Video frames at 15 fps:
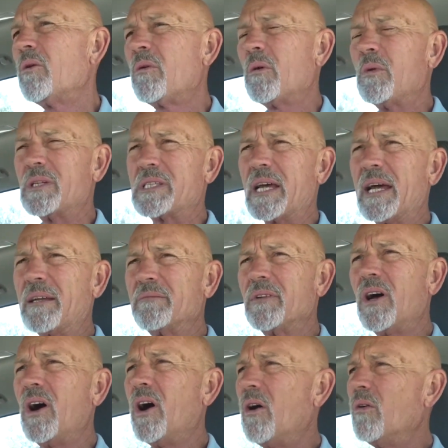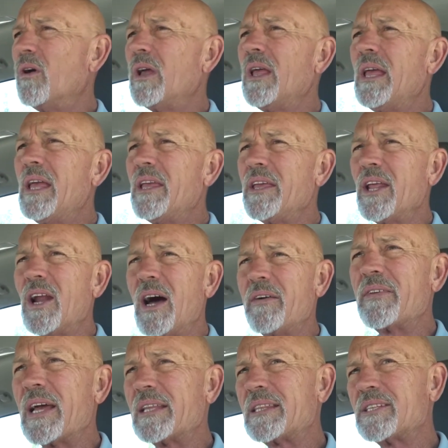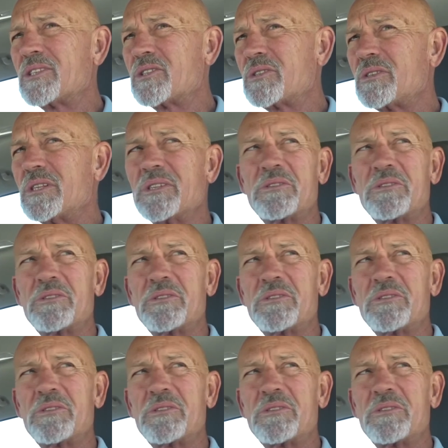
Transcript: Where was I? Oh, you know, got this